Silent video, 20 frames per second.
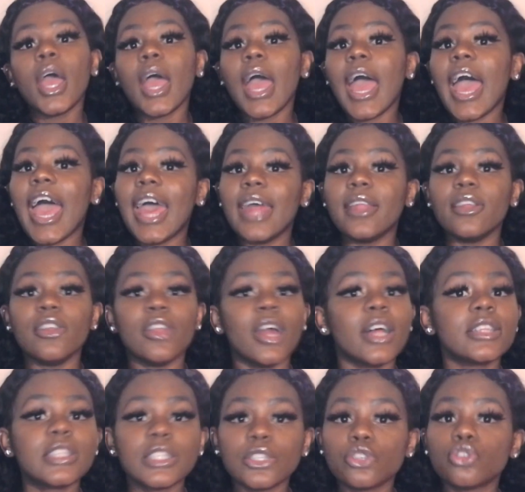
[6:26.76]
had
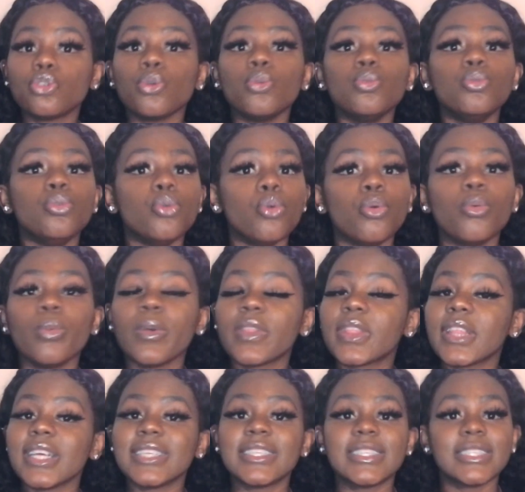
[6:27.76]
nothing to do with
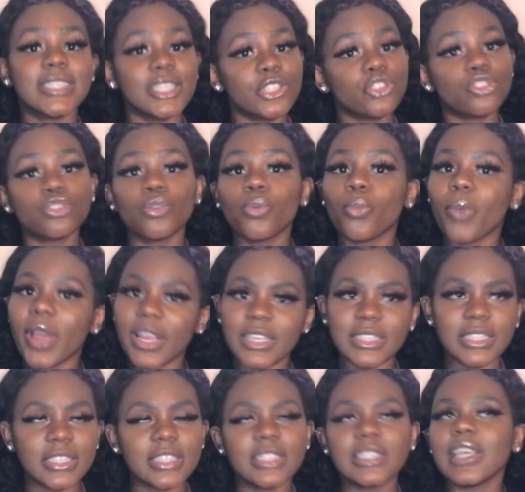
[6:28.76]
the
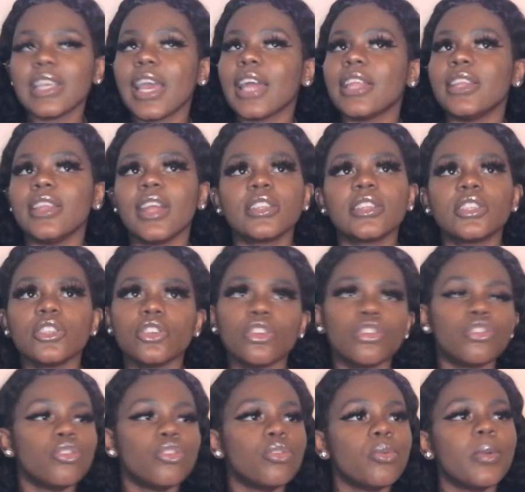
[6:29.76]
situation. She had nothing to
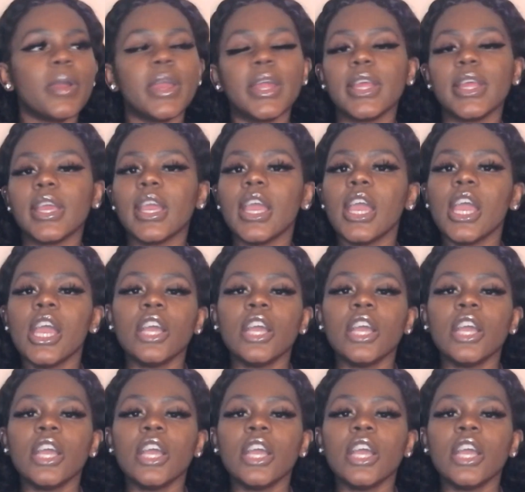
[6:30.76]
do with it.